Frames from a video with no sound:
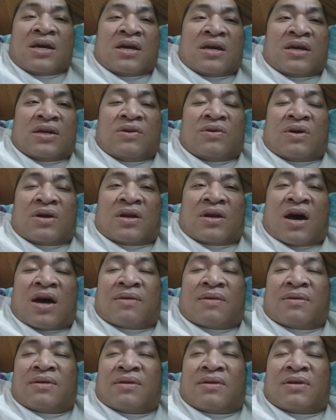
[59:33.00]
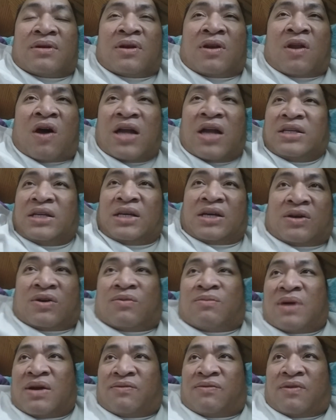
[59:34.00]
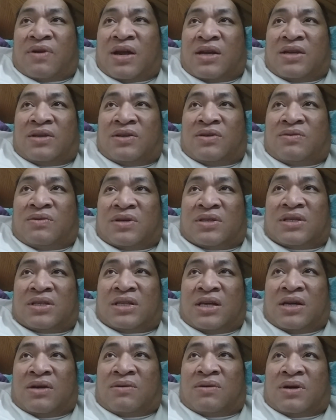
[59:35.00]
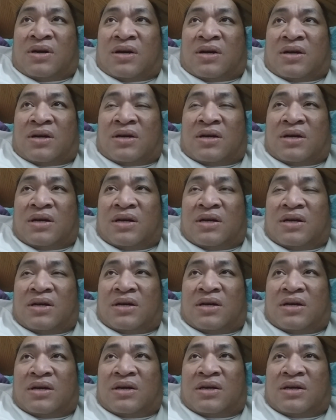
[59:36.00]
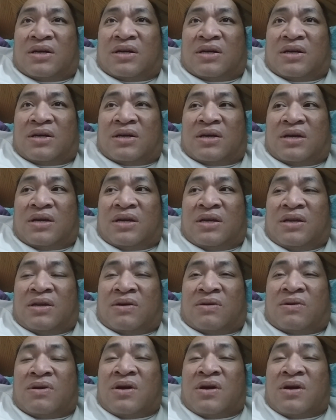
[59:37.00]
You are not logical, my friend. You are still, you